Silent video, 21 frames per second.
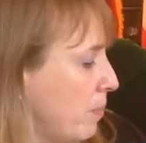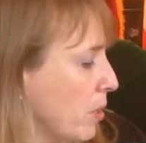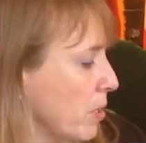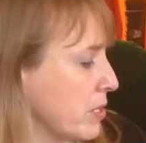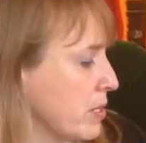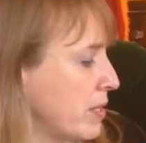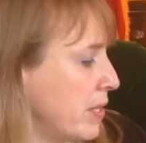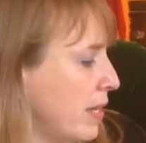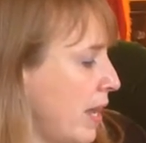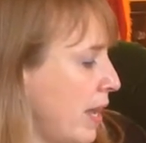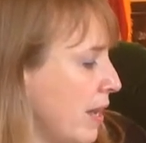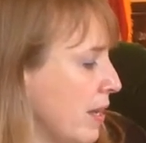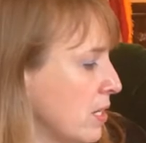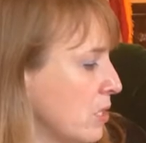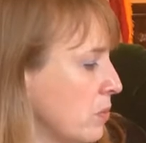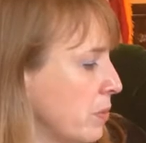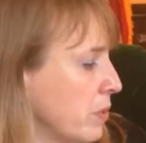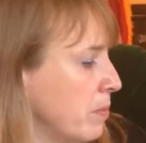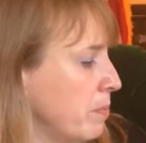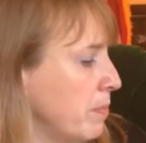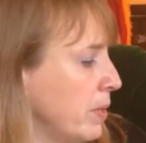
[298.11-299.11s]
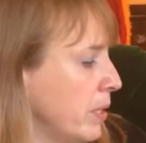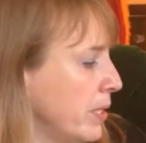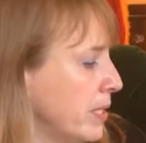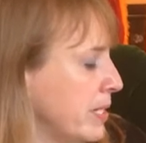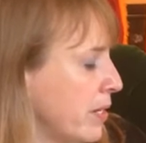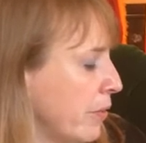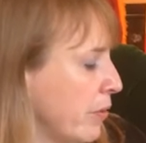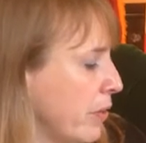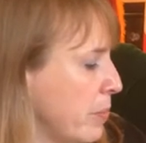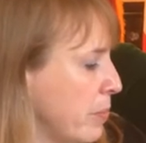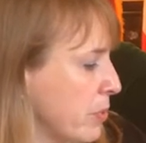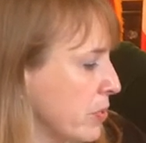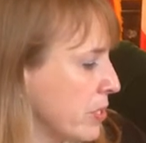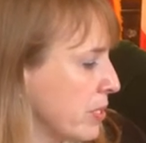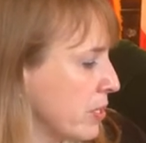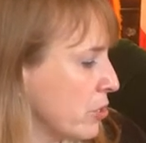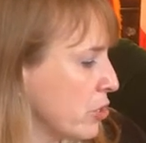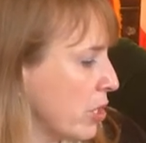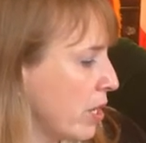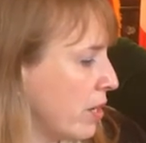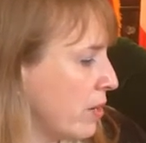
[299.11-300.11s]
barked the ant with military
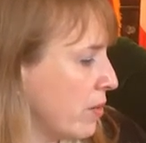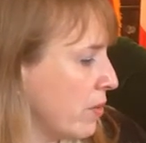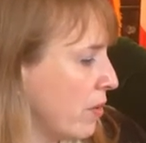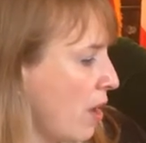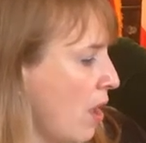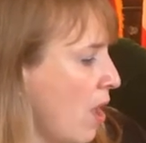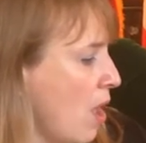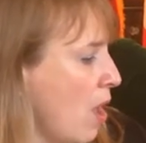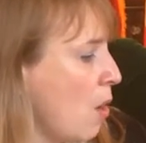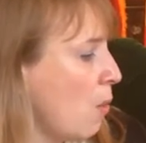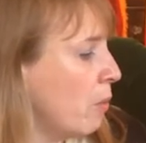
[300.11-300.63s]
precision.